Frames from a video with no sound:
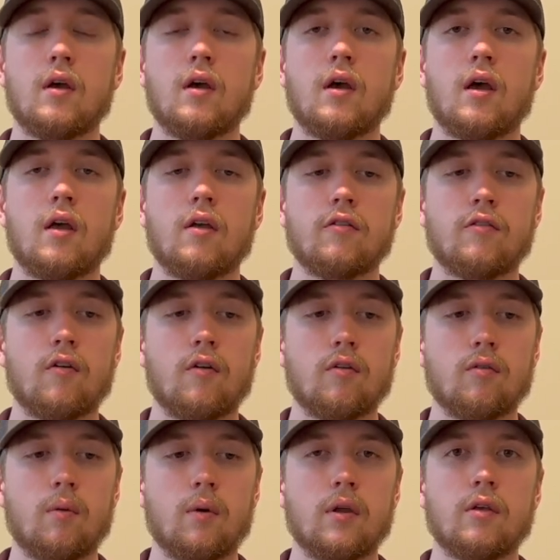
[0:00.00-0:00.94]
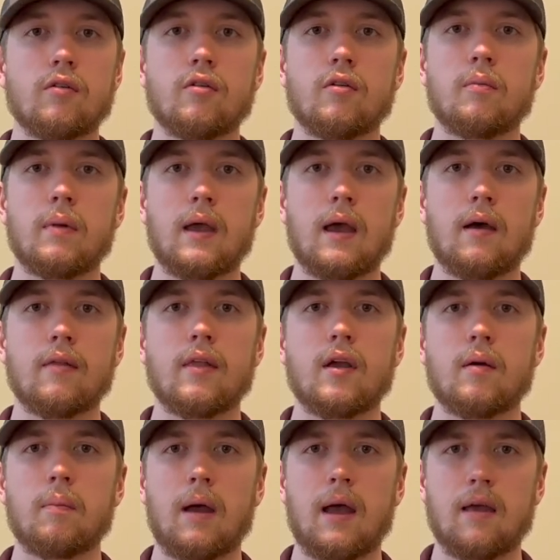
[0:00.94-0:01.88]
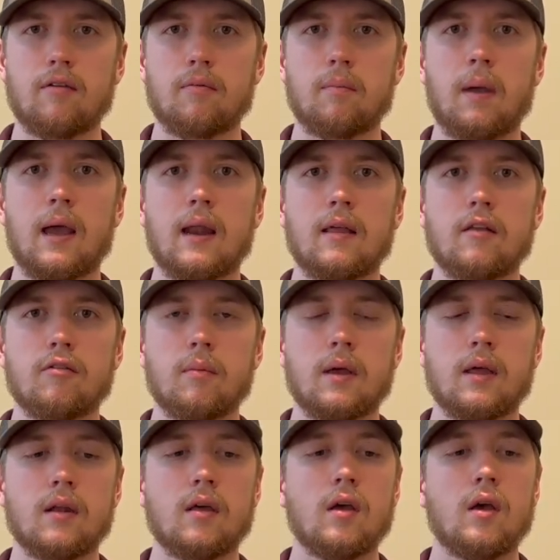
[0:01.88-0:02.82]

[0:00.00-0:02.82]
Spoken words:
as far as what used to be out there past management,